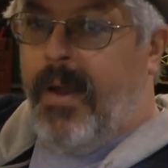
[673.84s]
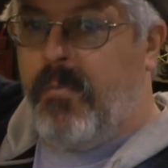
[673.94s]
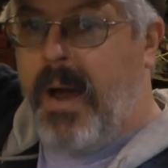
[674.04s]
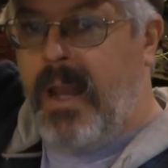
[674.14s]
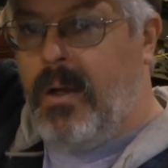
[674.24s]

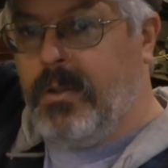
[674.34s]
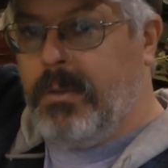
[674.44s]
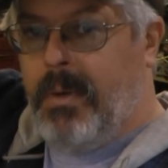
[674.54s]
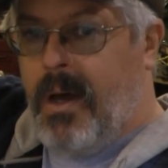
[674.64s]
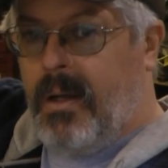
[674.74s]
everybody knows
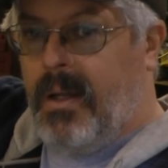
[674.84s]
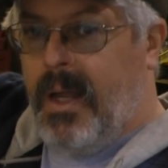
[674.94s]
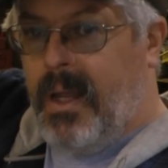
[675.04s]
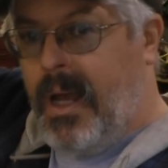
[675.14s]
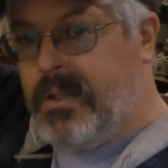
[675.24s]
the Model
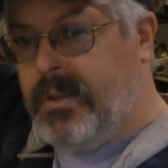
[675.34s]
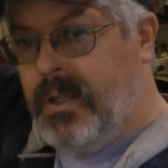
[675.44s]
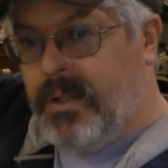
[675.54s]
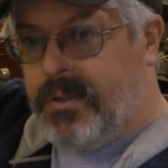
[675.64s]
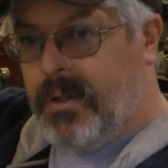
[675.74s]
A has
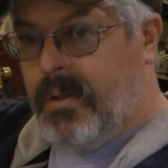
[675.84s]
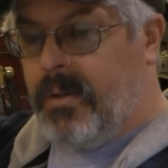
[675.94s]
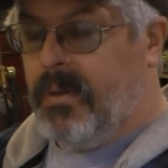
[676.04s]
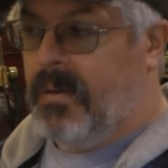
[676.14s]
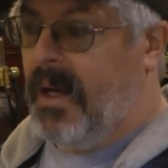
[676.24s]
the insert.
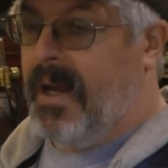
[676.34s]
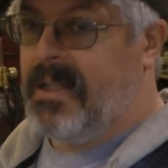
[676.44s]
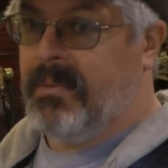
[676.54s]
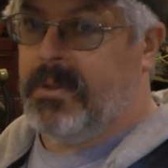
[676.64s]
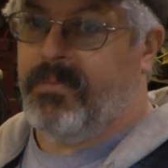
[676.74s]
I
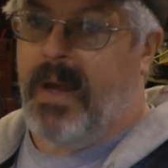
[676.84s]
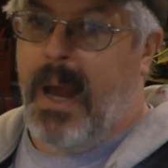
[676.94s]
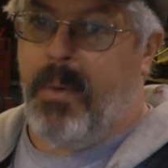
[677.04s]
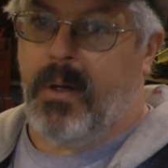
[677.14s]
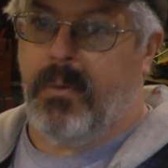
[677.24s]
guess it was fabric